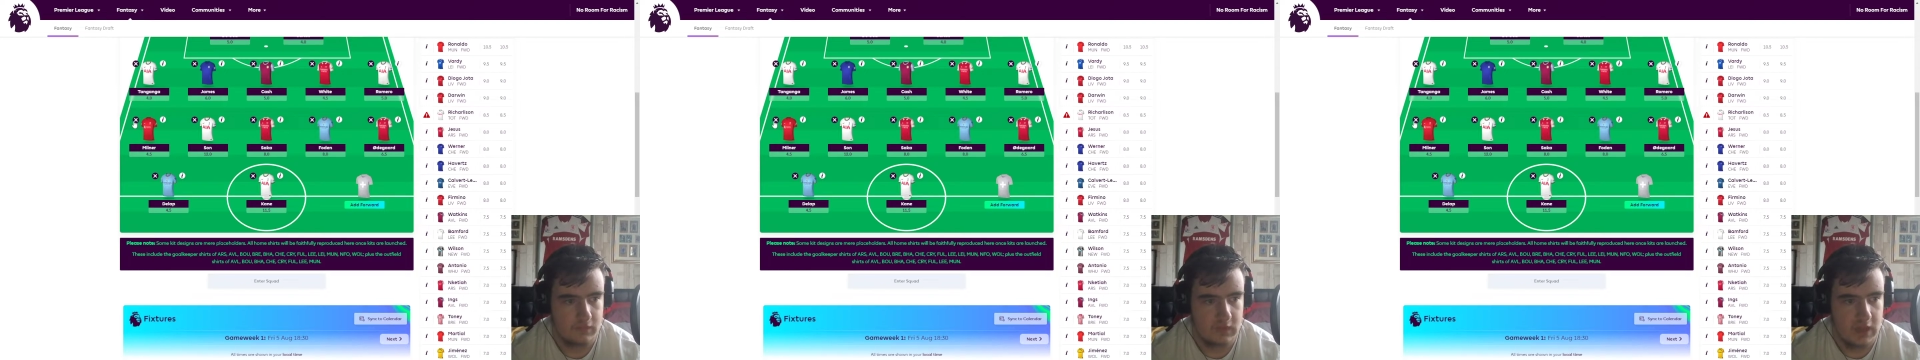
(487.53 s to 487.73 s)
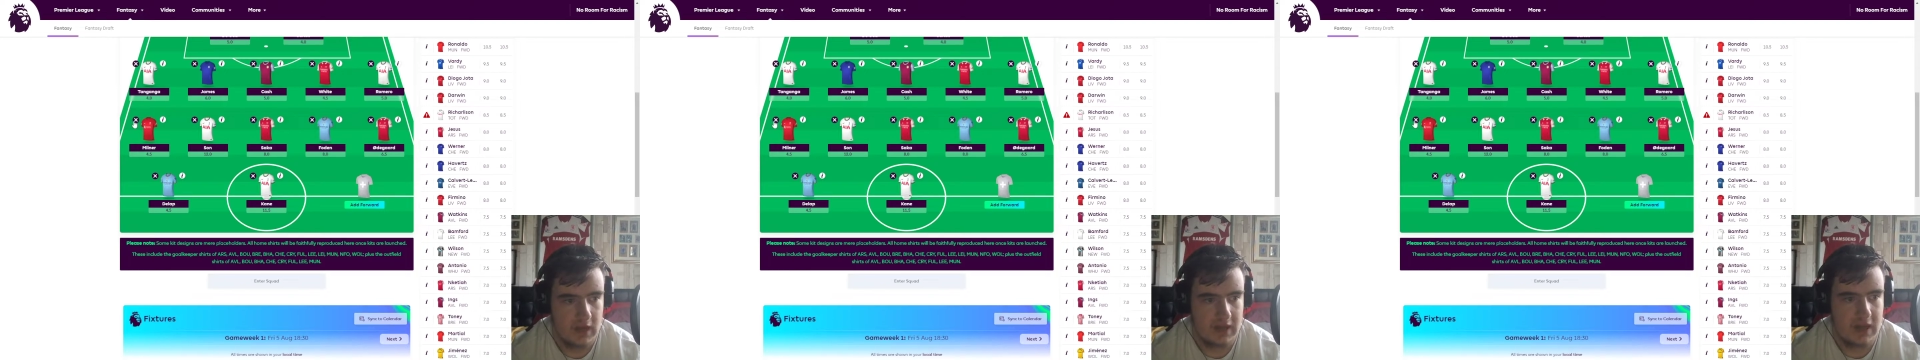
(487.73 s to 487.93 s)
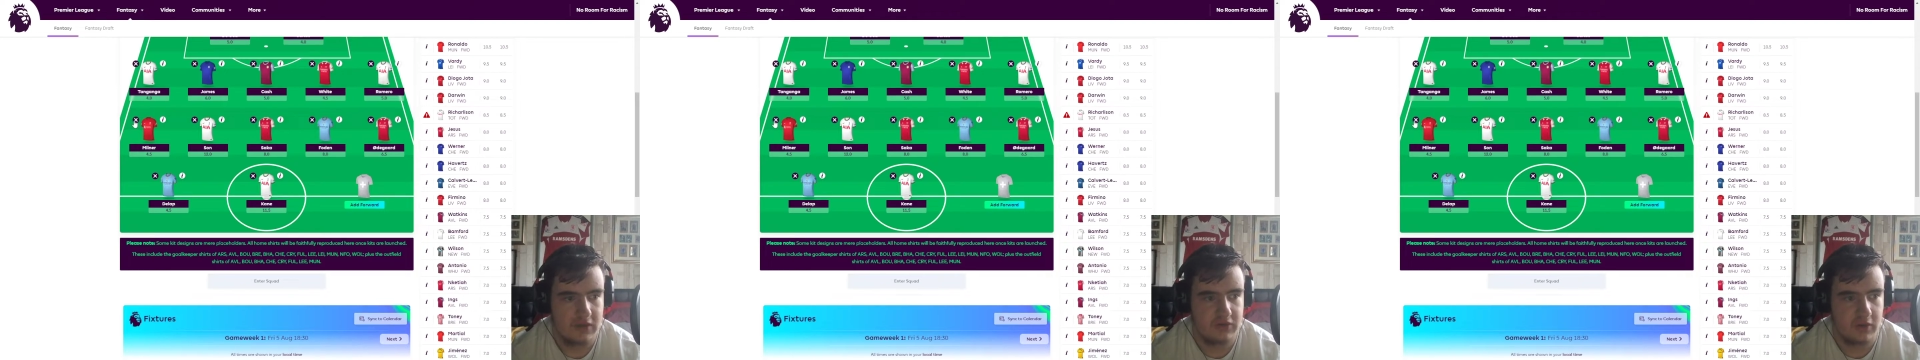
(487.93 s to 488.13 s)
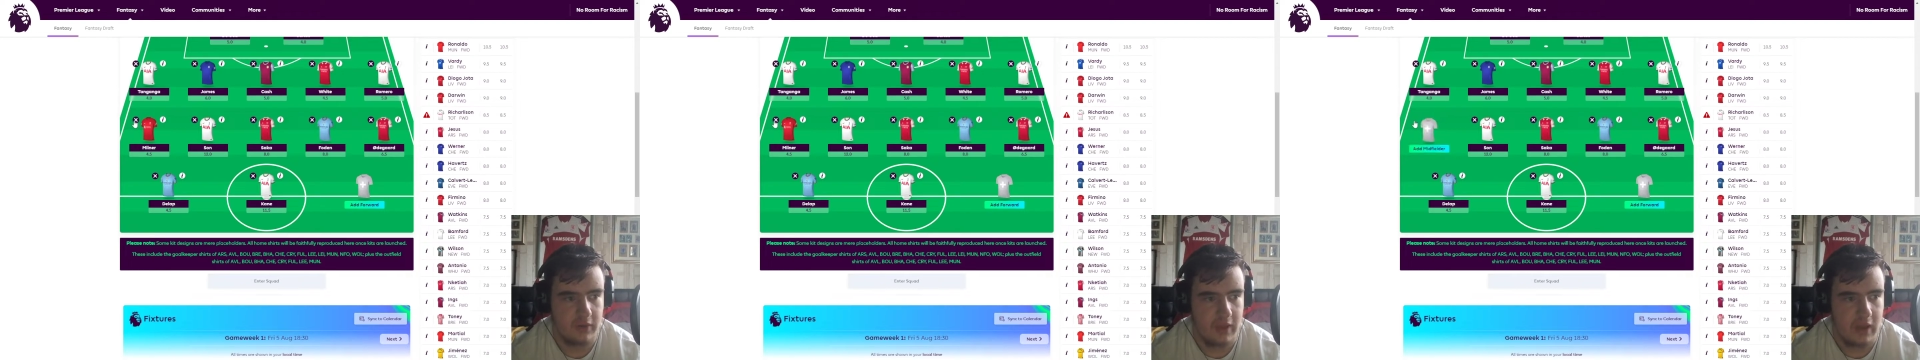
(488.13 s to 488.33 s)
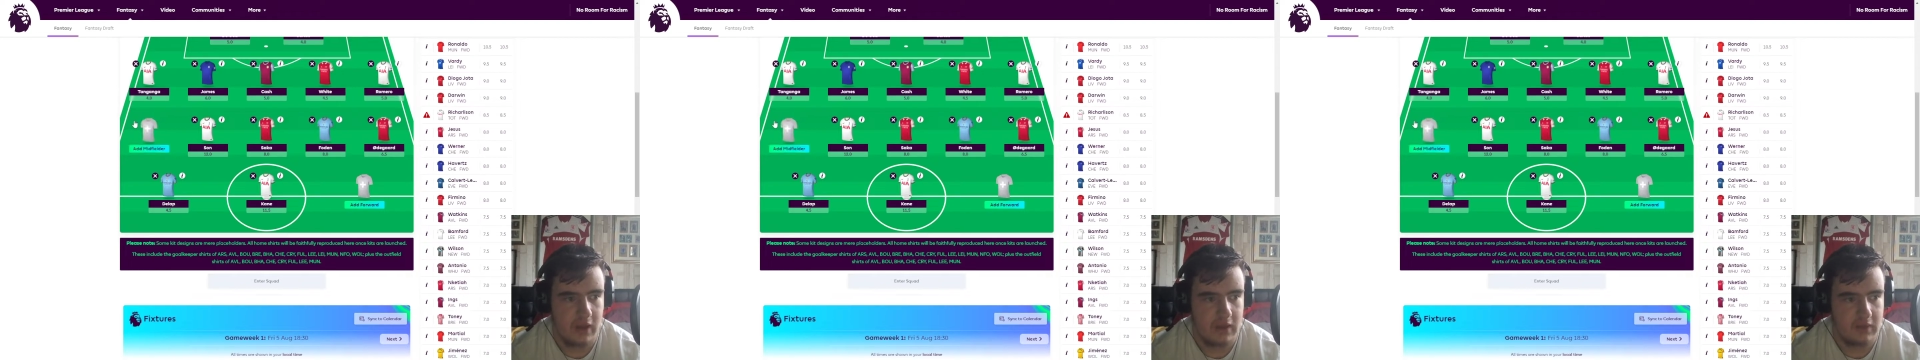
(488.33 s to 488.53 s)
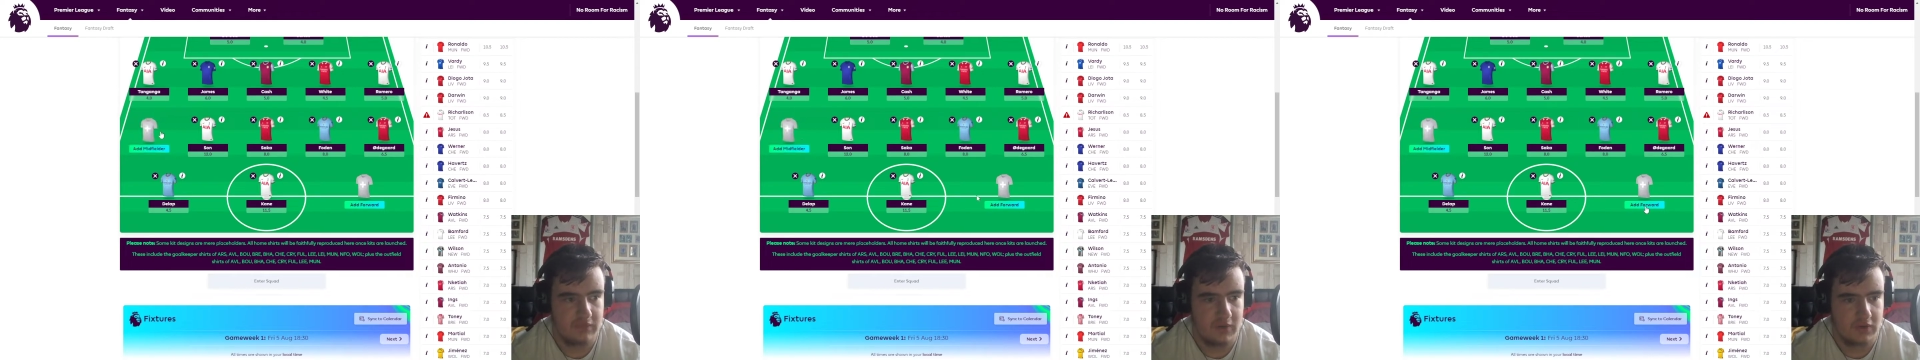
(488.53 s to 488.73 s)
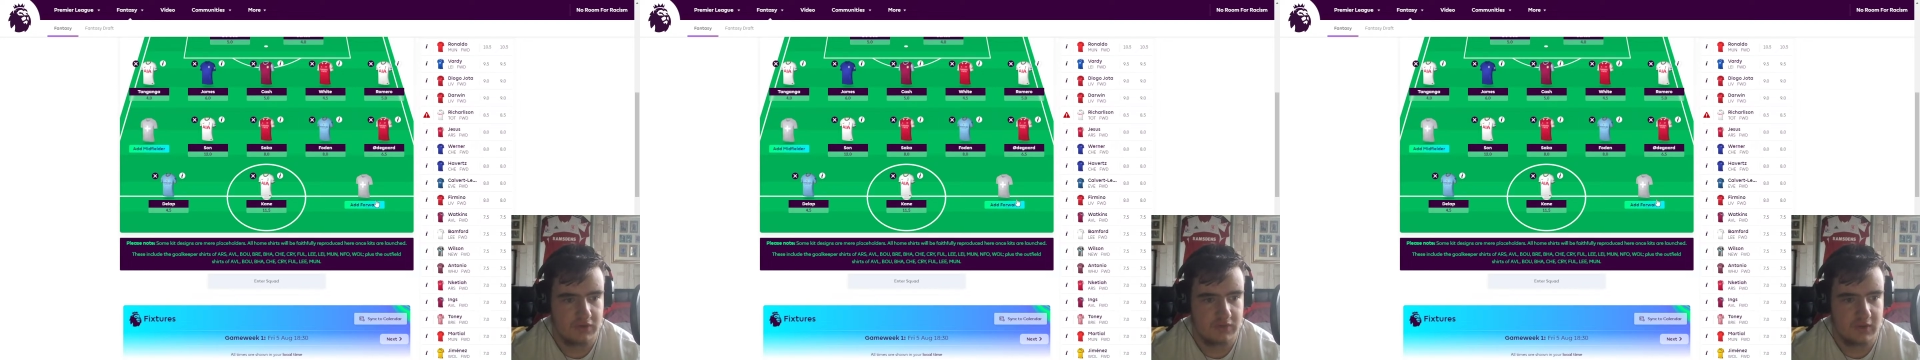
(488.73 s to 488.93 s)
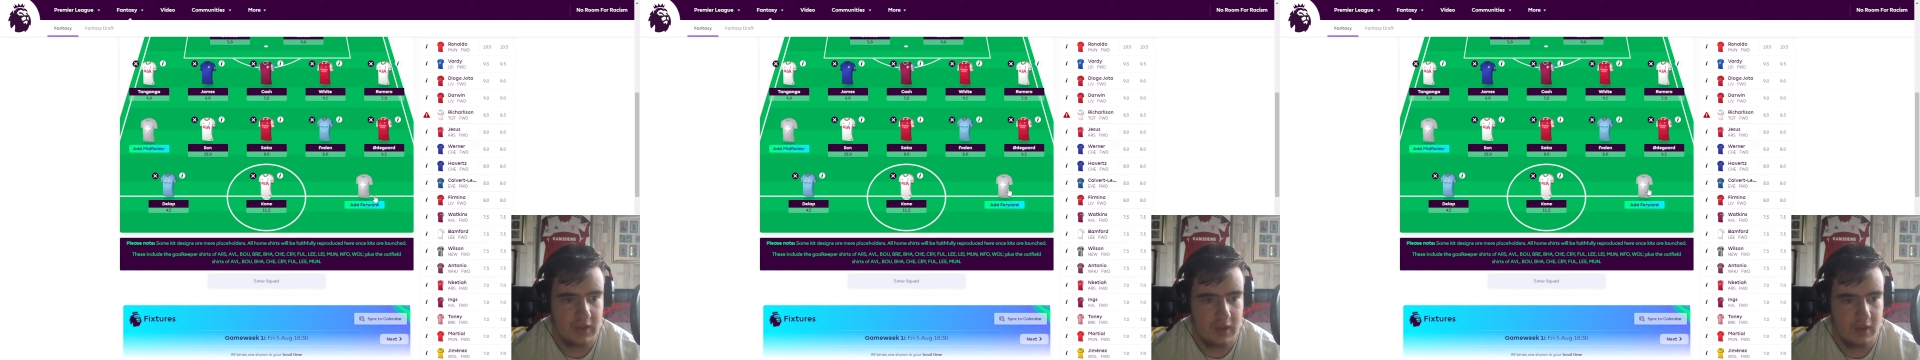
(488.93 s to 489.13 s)
I can do that if I
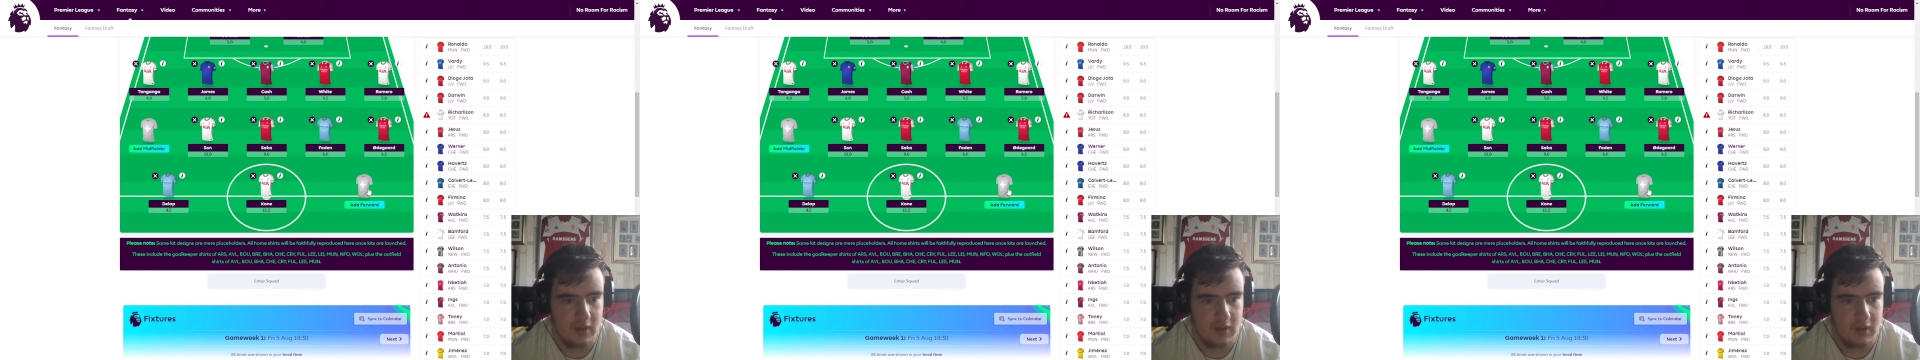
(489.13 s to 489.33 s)
just get...